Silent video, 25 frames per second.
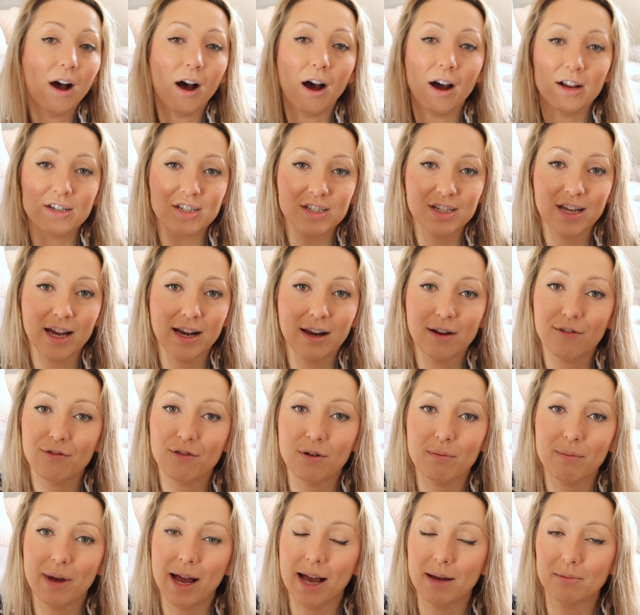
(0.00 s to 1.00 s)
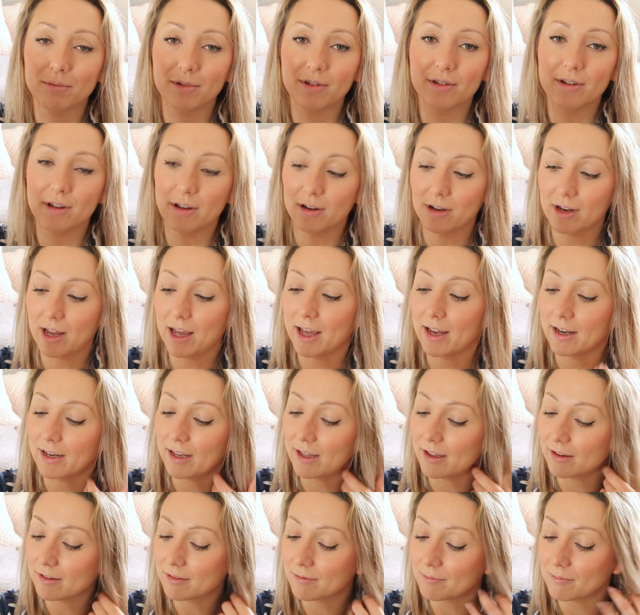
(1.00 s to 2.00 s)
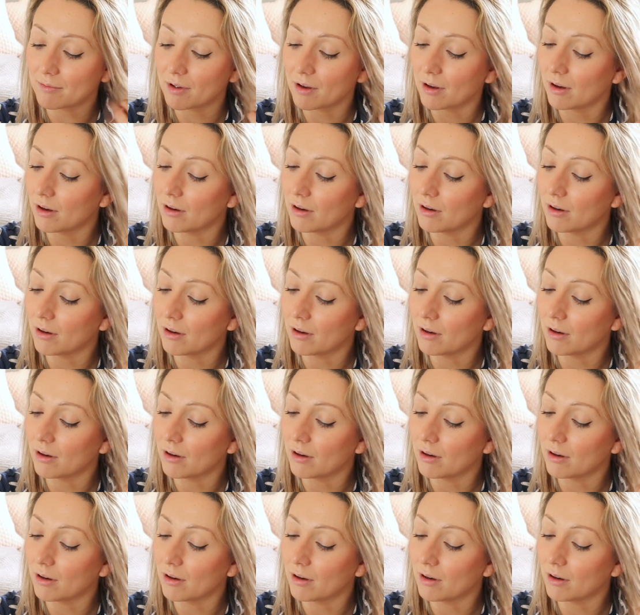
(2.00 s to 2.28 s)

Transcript: I just get it from Amazon, and it is,